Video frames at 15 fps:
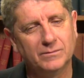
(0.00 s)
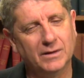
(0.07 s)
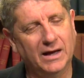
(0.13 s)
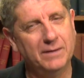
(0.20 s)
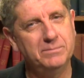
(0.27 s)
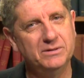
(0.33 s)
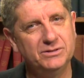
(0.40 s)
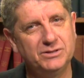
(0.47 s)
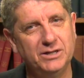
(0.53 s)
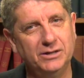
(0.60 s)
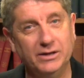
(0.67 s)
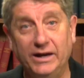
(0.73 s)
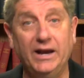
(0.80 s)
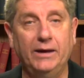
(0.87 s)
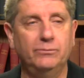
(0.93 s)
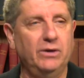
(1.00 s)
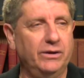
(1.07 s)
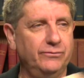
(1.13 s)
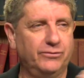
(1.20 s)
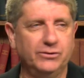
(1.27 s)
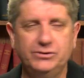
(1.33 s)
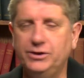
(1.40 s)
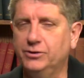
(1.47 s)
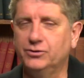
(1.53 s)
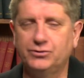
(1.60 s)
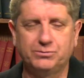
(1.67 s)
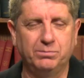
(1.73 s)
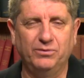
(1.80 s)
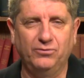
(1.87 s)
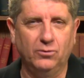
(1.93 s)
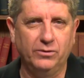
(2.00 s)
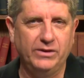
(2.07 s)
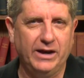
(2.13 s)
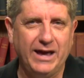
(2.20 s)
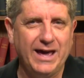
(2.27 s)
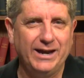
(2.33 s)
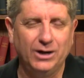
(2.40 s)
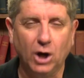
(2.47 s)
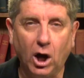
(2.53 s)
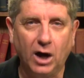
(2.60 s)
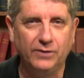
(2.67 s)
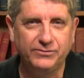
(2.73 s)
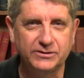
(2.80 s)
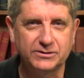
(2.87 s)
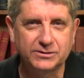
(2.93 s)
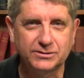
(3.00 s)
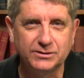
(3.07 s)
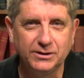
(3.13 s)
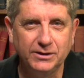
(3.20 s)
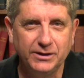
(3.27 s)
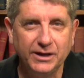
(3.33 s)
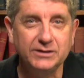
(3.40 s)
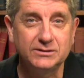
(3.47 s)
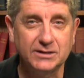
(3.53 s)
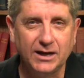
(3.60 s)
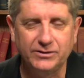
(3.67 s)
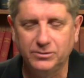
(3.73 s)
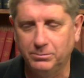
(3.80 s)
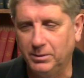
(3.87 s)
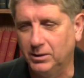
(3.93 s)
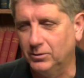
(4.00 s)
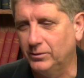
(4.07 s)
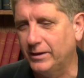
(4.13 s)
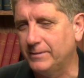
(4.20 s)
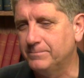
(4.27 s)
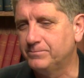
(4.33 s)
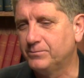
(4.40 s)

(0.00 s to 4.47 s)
I've been dealing, and for years before that, I had an office inside the Beltway,